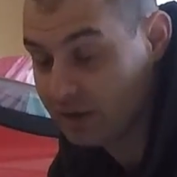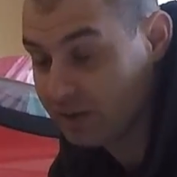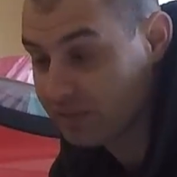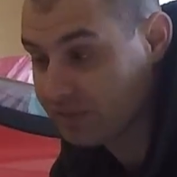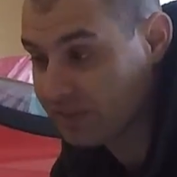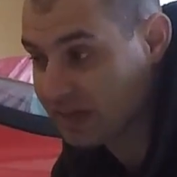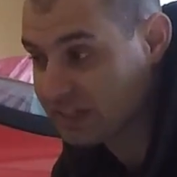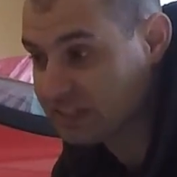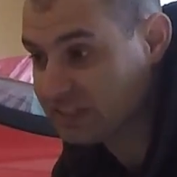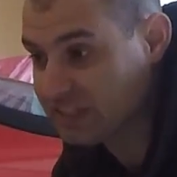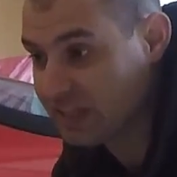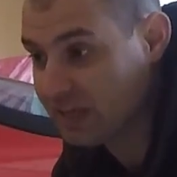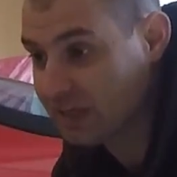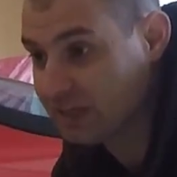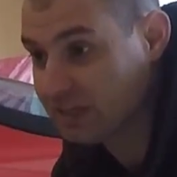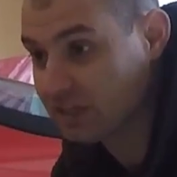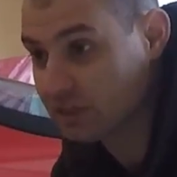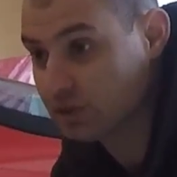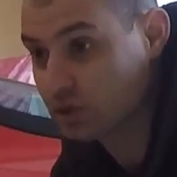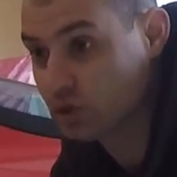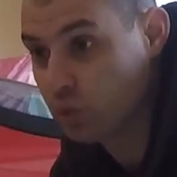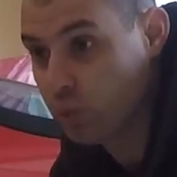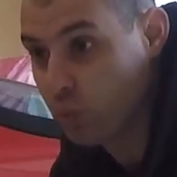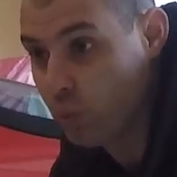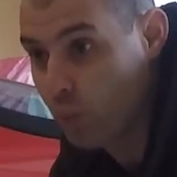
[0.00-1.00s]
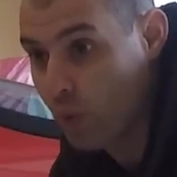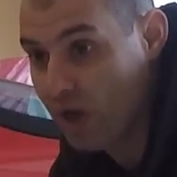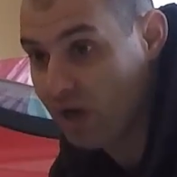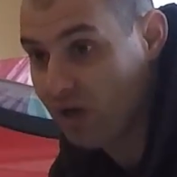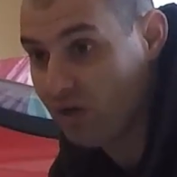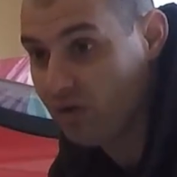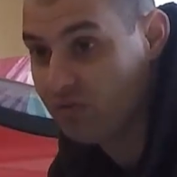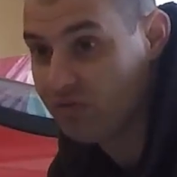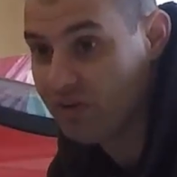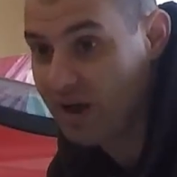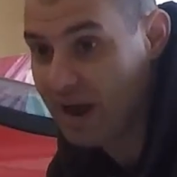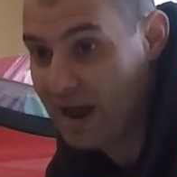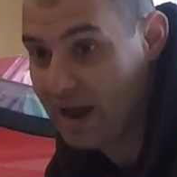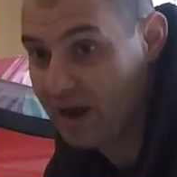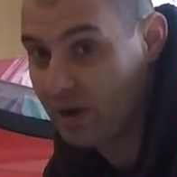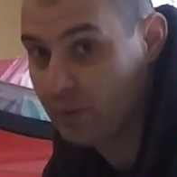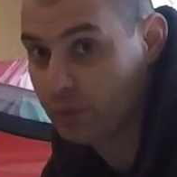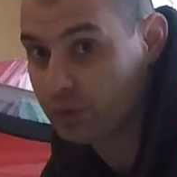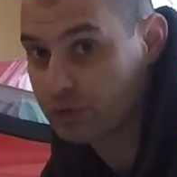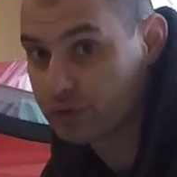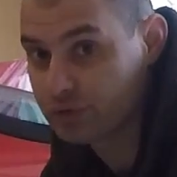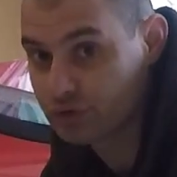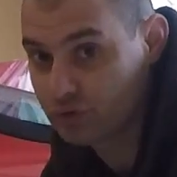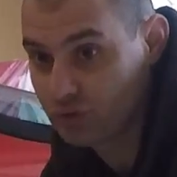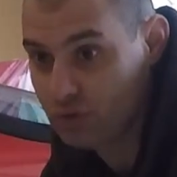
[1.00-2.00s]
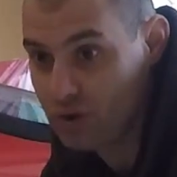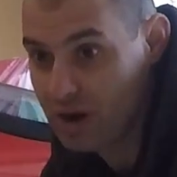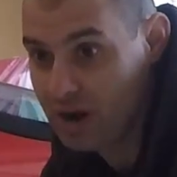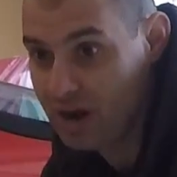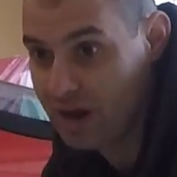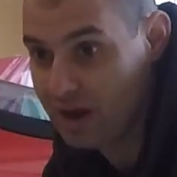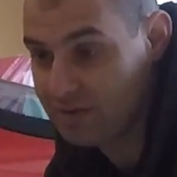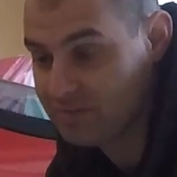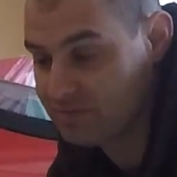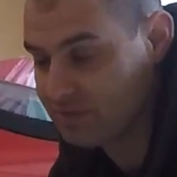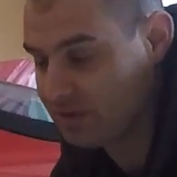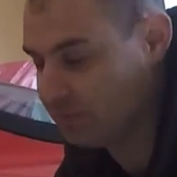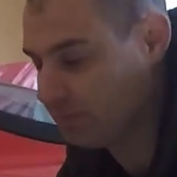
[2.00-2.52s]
That's like a 12-hour drive.